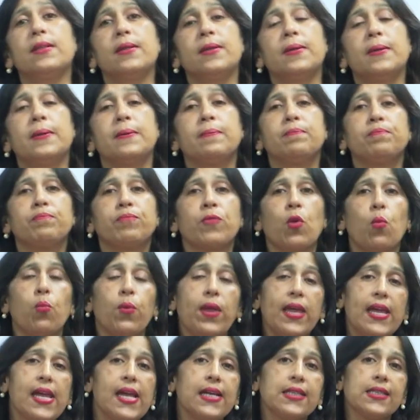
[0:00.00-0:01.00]
um,
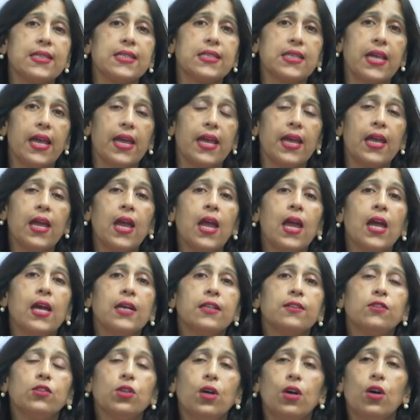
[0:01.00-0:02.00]
we can say
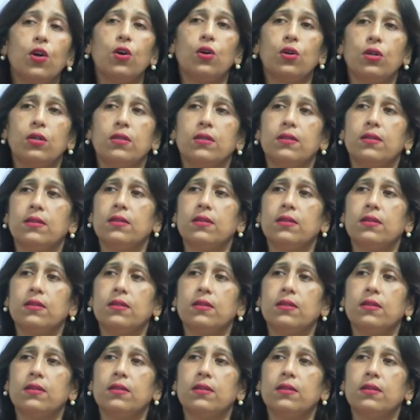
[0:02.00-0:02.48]
the